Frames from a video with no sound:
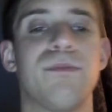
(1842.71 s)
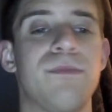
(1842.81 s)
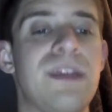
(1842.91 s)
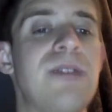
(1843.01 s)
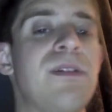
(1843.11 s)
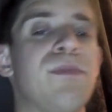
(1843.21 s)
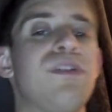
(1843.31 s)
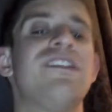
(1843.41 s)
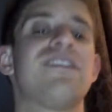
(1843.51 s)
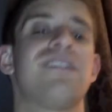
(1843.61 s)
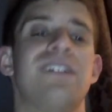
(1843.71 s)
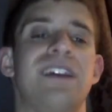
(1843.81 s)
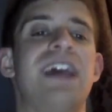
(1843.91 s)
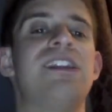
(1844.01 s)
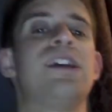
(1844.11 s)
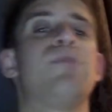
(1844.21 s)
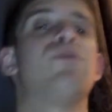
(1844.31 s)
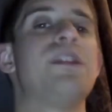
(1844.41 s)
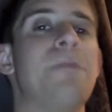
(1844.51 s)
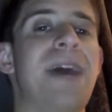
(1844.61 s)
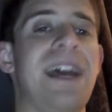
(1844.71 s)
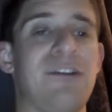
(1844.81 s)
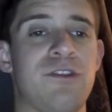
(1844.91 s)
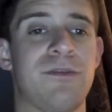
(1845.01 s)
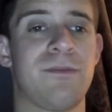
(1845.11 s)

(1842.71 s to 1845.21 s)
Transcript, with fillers: Damian Priest ended up winning the match.